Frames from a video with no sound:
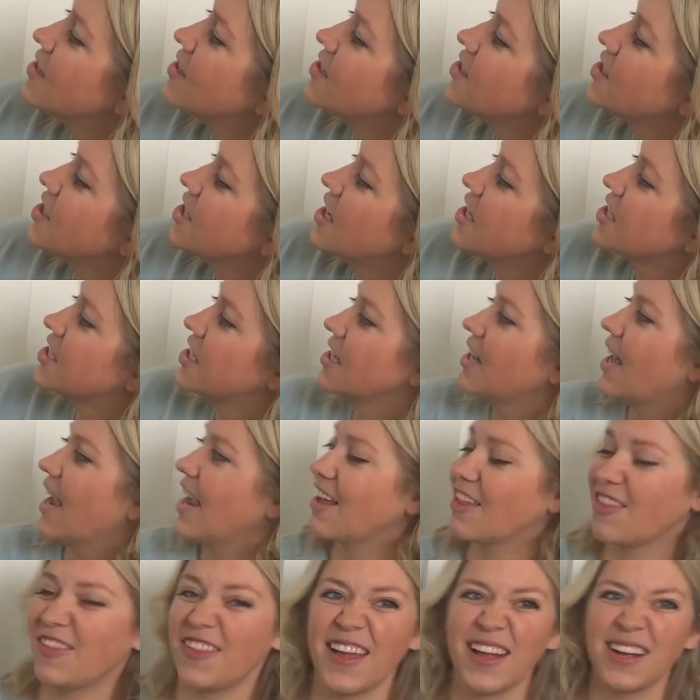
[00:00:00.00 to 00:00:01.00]
she doesn't
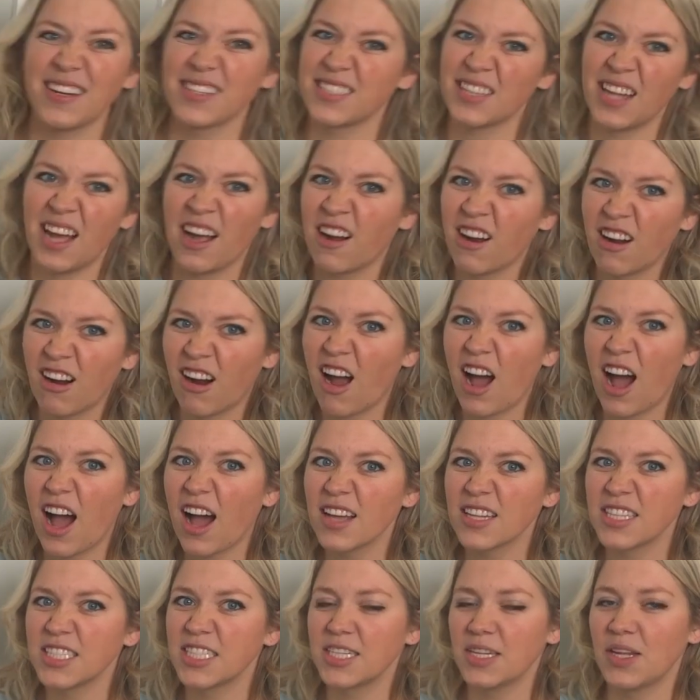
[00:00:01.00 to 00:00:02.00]
like things that
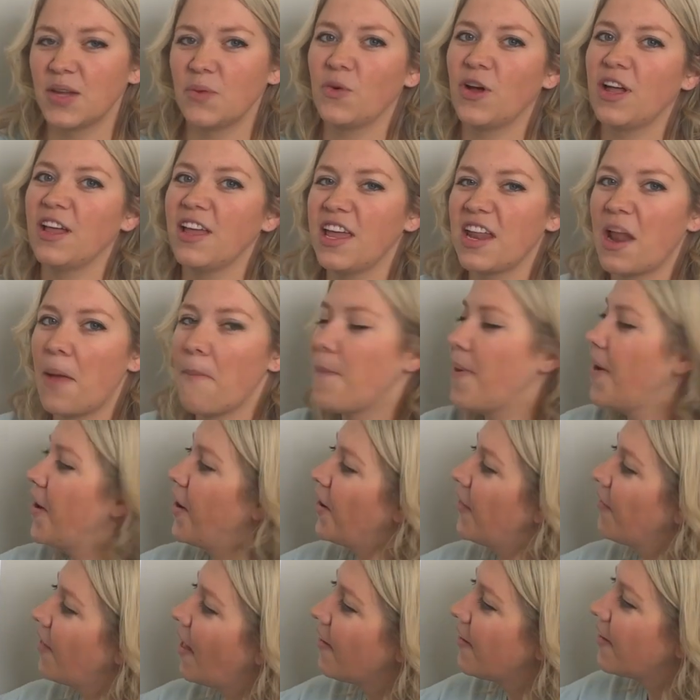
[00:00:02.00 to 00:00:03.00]
cross. Well, in a
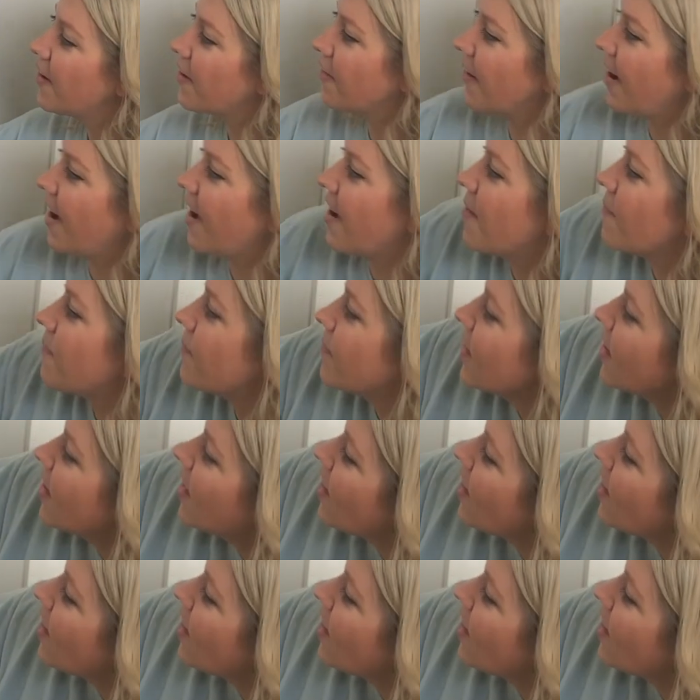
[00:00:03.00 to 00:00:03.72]
parallelogram,